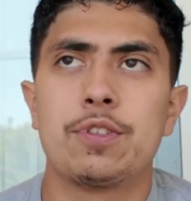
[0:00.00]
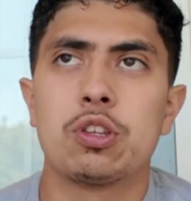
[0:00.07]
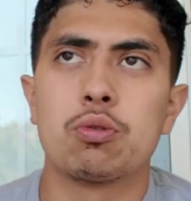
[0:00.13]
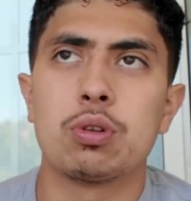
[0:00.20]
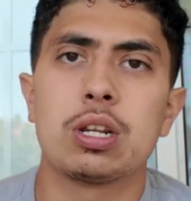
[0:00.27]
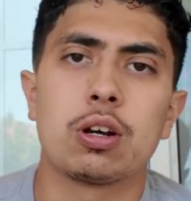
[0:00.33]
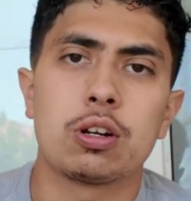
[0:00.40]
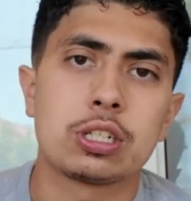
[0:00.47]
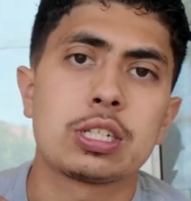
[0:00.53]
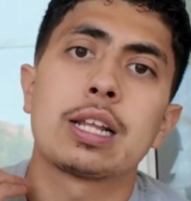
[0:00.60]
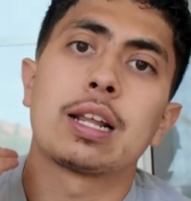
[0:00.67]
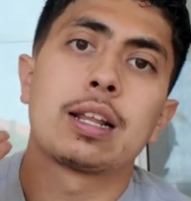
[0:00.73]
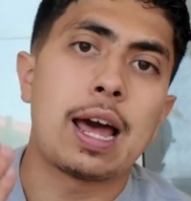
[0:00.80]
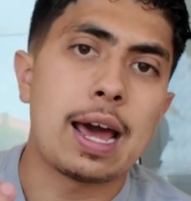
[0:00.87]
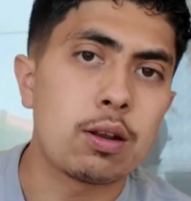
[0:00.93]
You need to
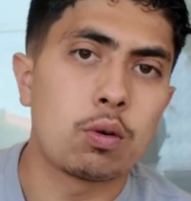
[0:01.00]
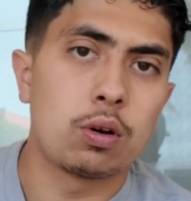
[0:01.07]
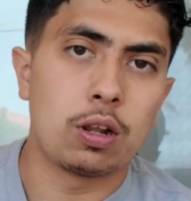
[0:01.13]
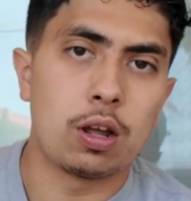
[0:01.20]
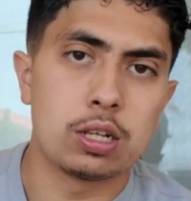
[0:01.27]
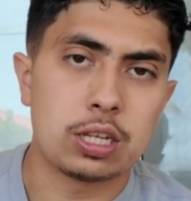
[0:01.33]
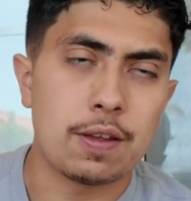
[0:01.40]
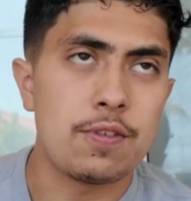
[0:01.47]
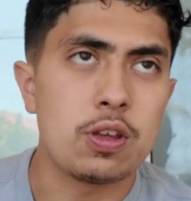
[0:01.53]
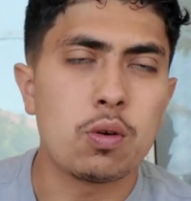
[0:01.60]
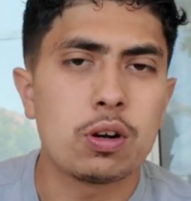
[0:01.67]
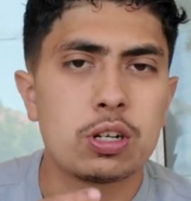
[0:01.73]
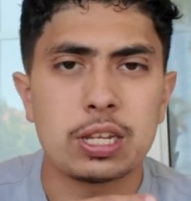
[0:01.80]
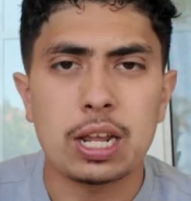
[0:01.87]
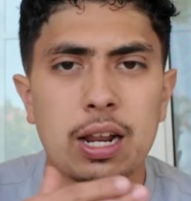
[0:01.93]
understand the landlord laws. If you
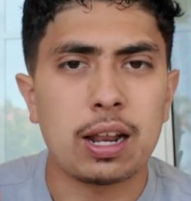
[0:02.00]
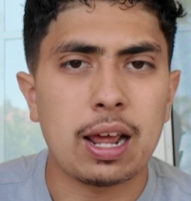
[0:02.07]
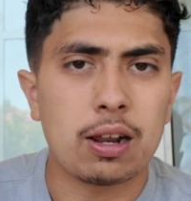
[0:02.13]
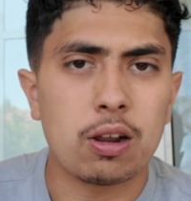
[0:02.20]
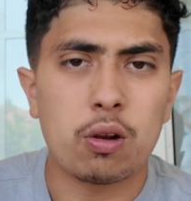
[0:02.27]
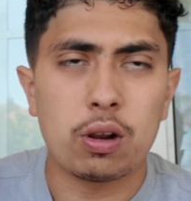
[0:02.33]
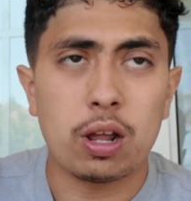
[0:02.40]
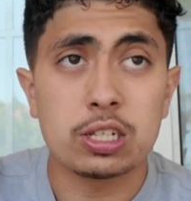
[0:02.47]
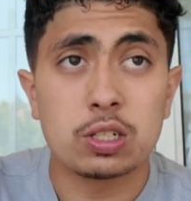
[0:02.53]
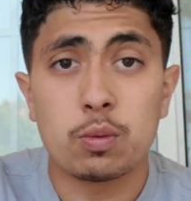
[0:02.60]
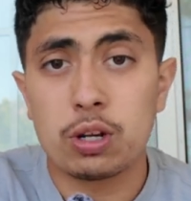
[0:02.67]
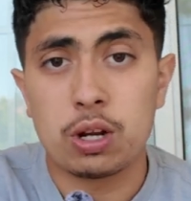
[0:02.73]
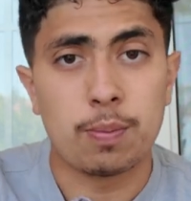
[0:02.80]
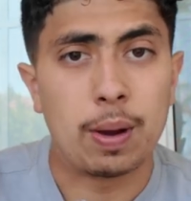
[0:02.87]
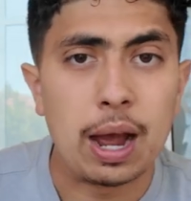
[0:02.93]
don't understand the landlord laws
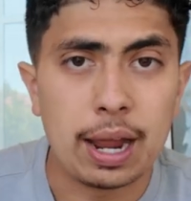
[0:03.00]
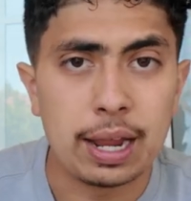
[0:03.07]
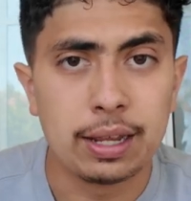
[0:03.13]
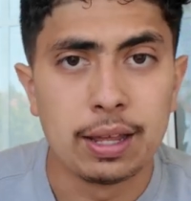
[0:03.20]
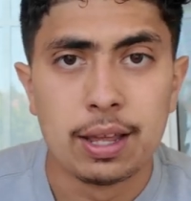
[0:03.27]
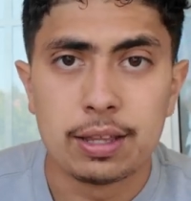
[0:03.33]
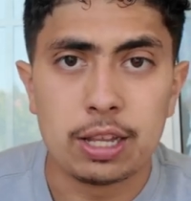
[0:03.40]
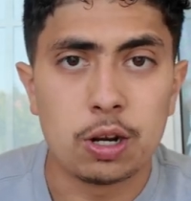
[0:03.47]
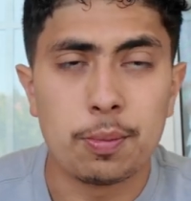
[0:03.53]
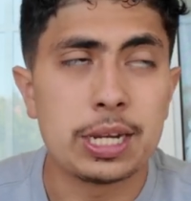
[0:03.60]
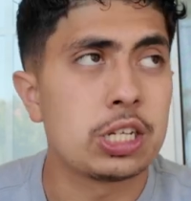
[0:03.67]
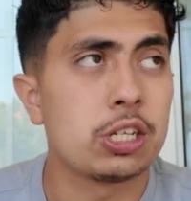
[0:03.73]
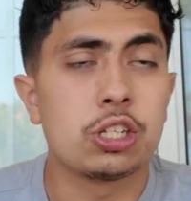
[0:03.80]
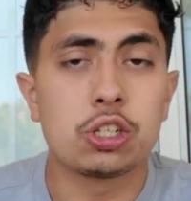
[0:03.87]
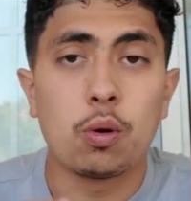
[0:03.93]
and where you're buying, then you're
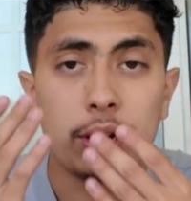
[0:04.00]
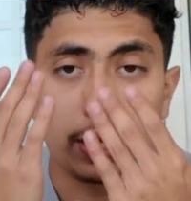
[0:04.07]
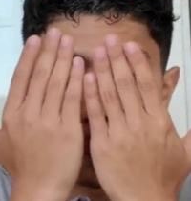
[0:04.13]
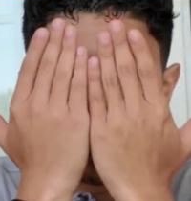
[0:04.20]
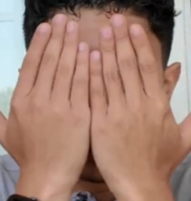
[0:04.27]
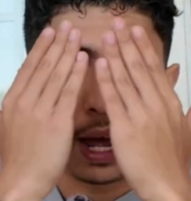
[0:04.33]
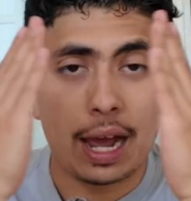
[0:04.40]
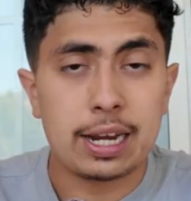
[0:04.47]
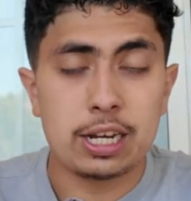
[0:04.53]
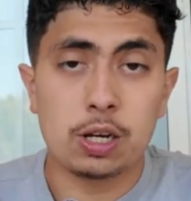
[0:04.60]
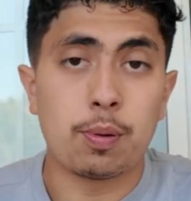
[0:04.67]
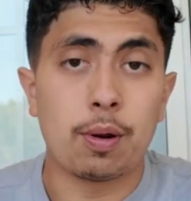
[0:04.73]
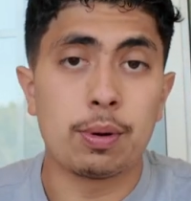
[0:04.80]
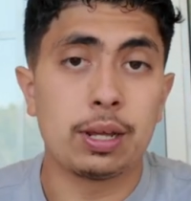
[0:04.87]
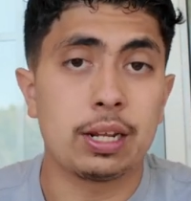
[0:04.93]
basically just going in blind, and
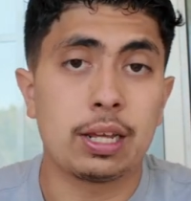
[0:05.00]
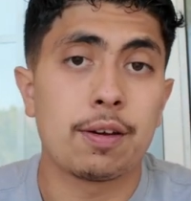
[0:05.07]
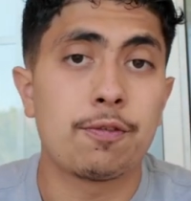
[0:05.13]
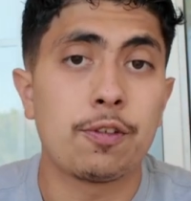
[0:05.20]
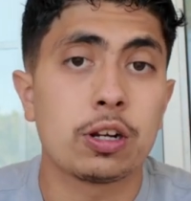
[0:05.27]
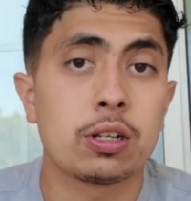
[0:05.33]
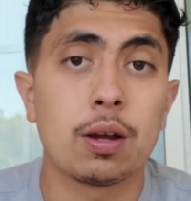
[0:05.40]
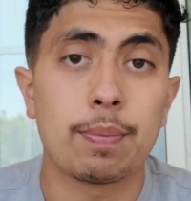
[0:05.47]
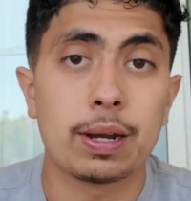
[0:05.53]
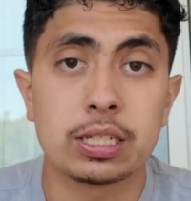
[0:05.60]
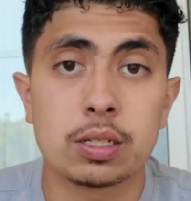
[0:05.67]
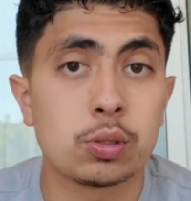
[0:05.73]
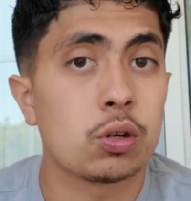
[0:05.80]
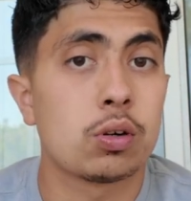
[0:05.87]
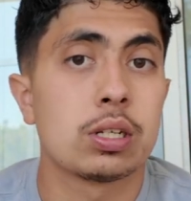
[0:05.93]
you're probably going to get fucked up by
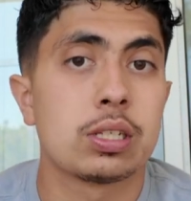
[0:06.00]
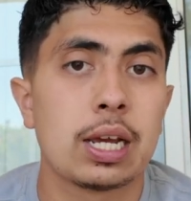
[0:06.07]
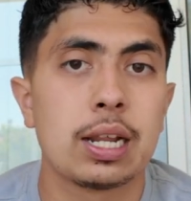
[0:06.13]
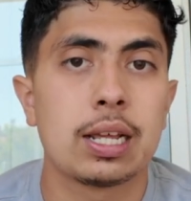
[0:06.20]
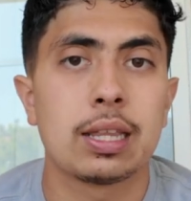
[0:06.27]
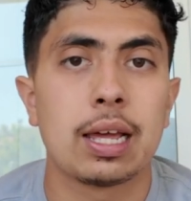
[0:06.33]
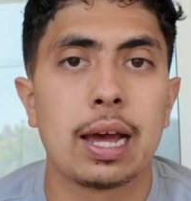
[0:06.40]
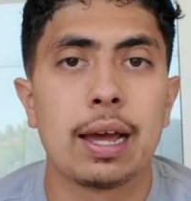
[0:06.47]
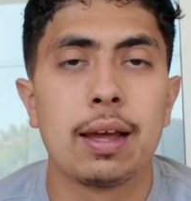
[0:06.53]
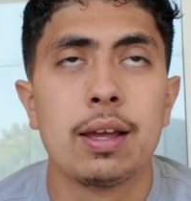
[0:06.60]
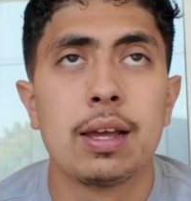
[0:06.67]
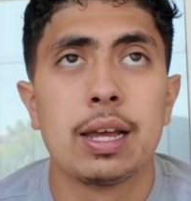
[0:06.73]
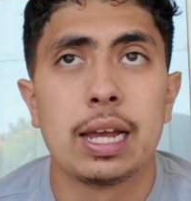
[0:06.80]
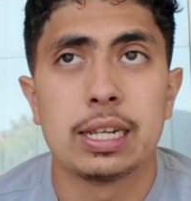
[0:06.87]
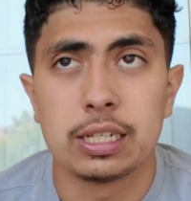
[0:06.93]
some sort of tenant that
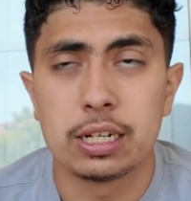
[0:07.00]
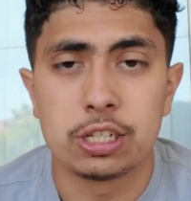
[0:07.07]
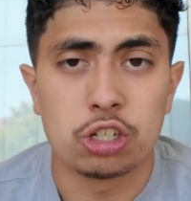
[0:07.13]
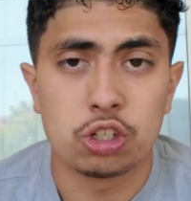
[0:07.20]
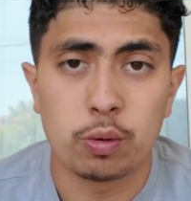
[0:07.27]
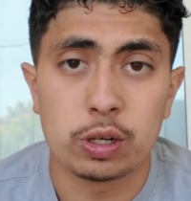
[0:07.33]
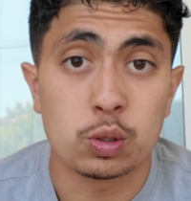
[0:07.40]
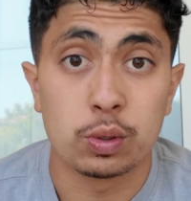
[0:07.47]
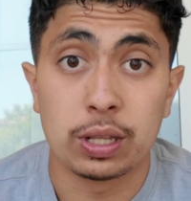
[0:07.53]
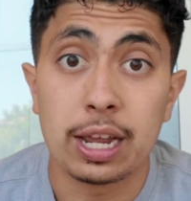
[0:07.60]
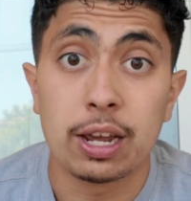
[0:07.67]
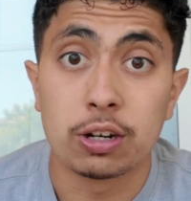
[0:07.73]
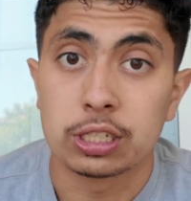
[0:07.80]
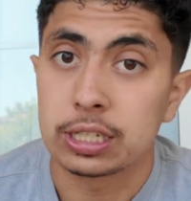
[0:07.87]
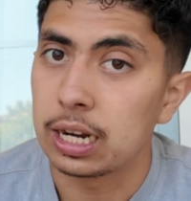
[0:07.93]
is in a situation where
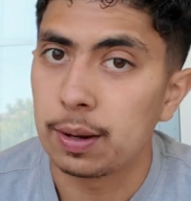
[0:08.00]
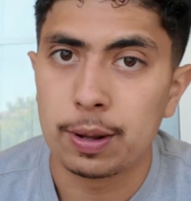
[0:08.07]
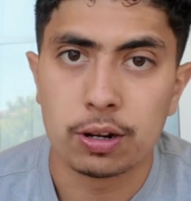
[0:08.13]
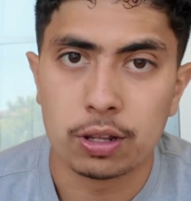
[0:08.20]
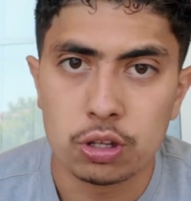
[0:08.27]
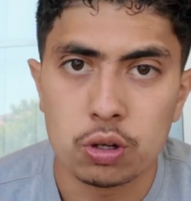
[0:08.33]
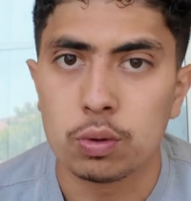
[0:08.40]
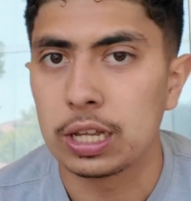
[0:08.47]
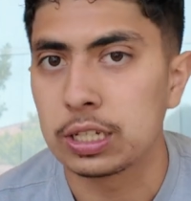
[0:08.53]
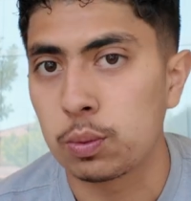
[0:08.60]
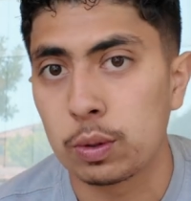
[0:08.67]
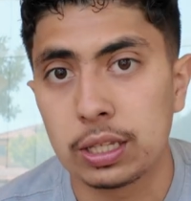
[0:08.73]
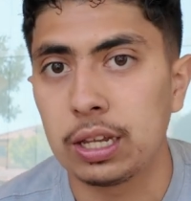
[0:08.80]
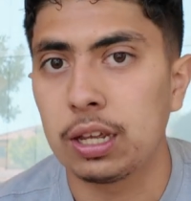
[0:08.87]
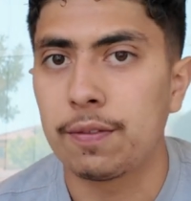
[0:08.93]
they understand it better than you, and
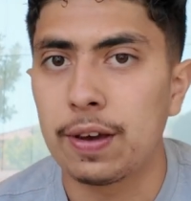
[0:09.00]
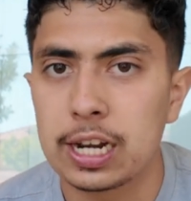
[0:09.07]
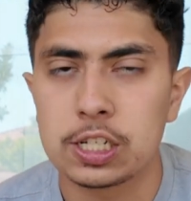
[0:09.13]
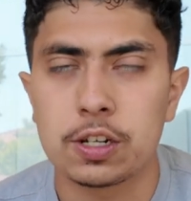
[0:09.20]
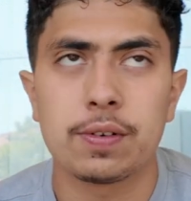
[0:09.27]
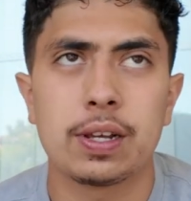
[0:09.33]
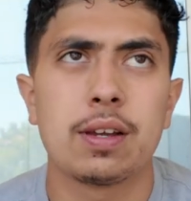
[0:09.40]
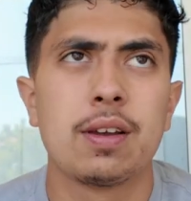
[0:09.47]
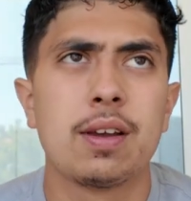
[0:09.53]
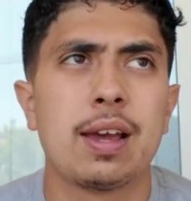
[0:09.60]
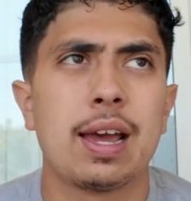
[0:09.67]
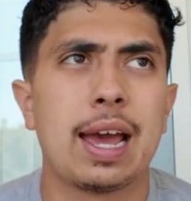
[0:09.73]
that's why they take advantage of it,